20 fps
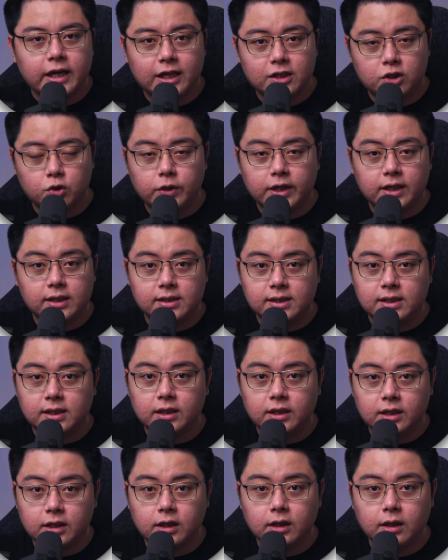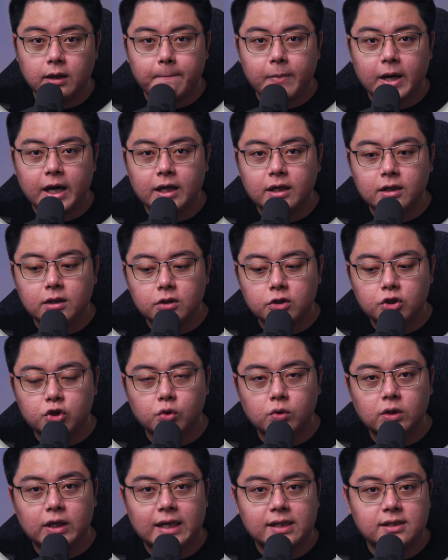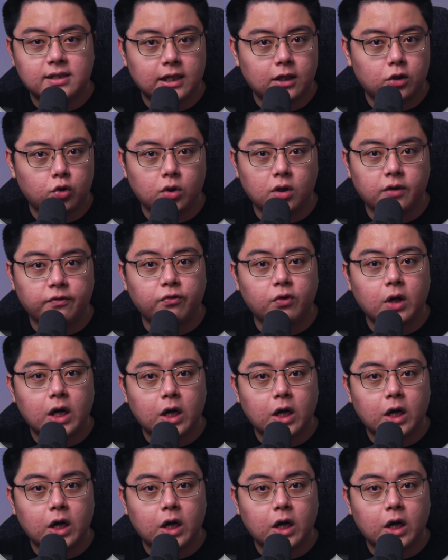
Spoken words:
As you can see here, mine took less than 24